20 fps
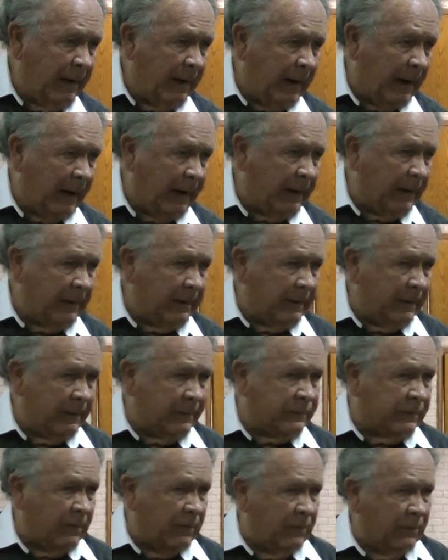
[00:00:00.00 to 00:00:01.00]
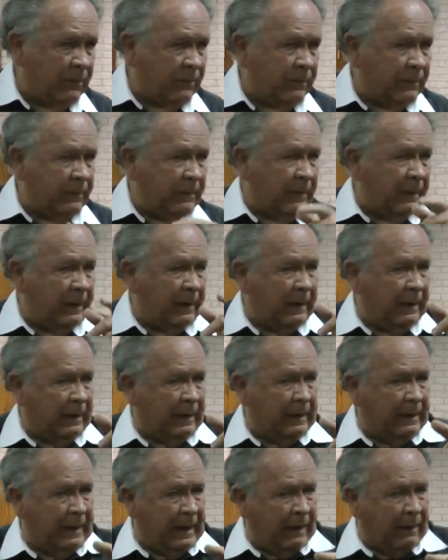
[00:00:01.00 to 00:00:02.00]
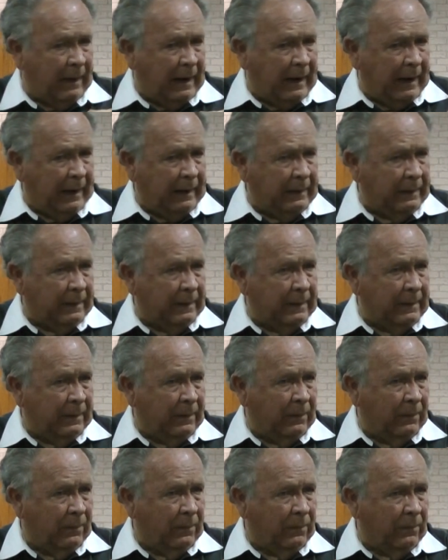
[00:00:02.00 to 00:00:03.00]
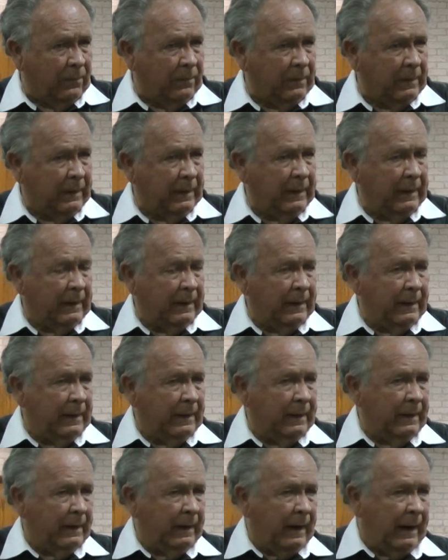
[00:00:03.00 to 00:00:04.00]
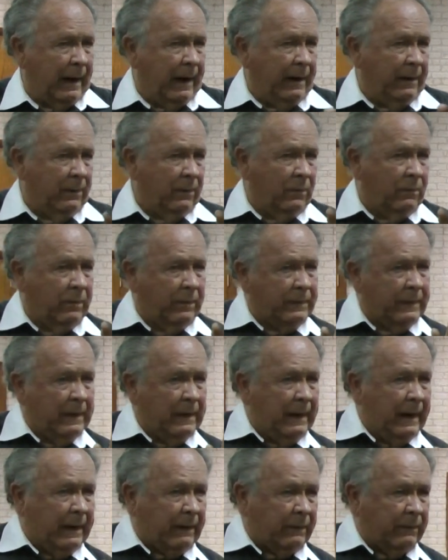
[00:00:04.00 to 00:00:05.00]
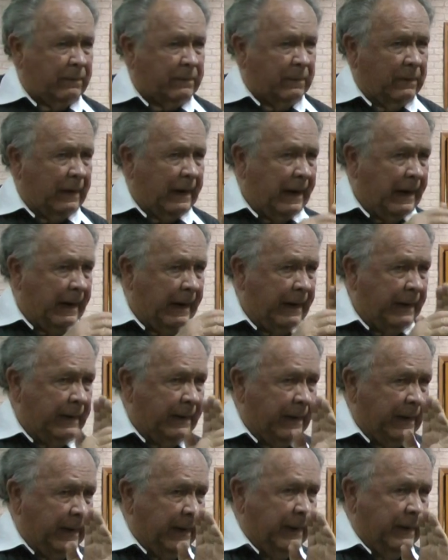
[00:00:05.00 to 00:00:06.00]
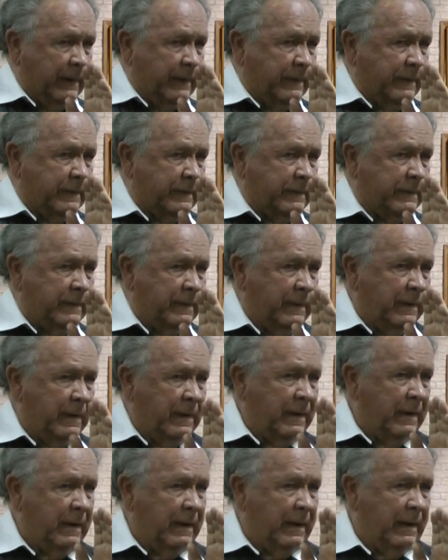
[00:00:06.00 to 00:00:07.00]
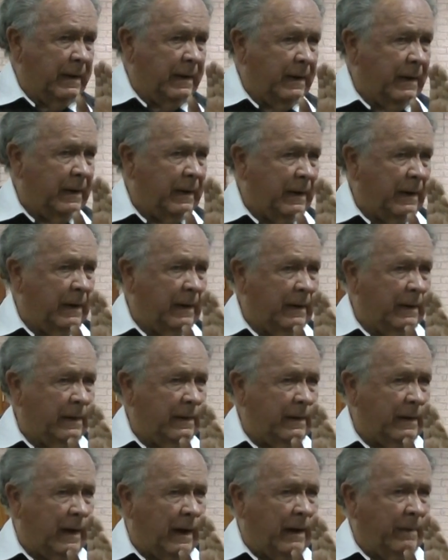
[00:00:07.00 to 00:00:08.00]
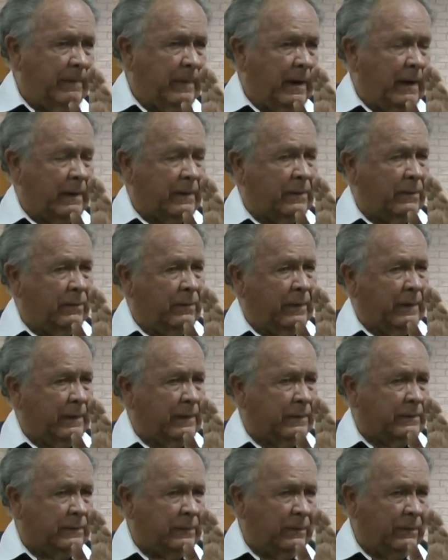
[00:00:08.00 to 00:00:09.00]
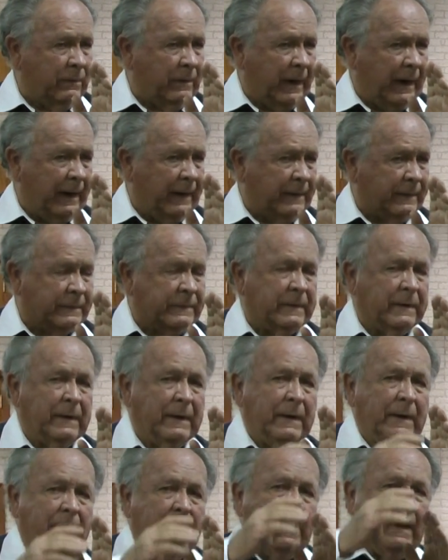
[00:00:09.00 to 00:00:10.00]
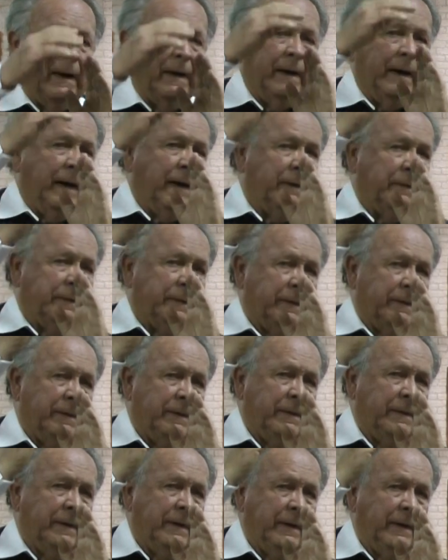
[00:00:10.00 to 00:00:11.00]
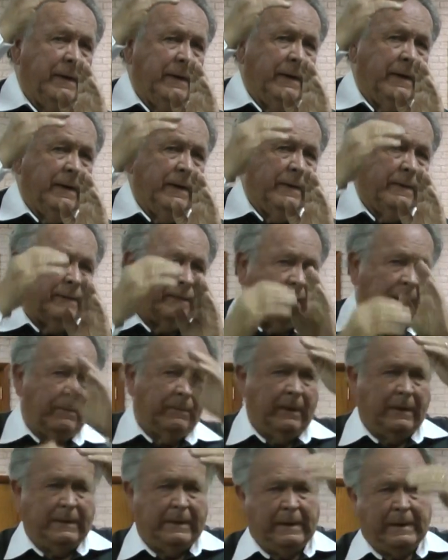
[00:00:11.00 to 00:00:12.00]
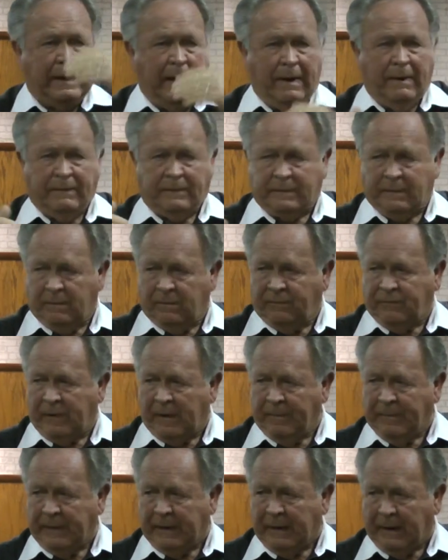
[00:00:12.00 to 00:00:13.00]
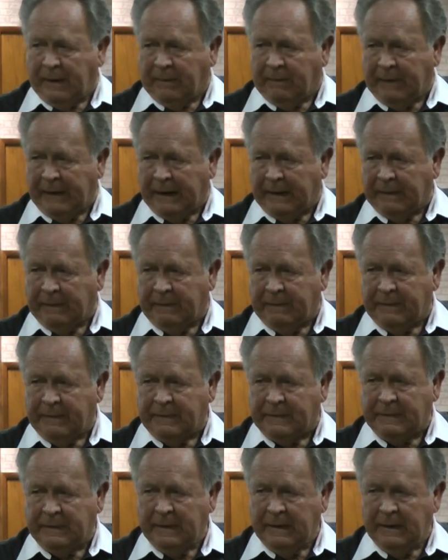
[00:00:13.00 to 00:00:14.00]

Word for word: uh, I, so now I know I know where the electrical line is. Uh, I'm not going to, as an elder, subject to counsel from the other elders,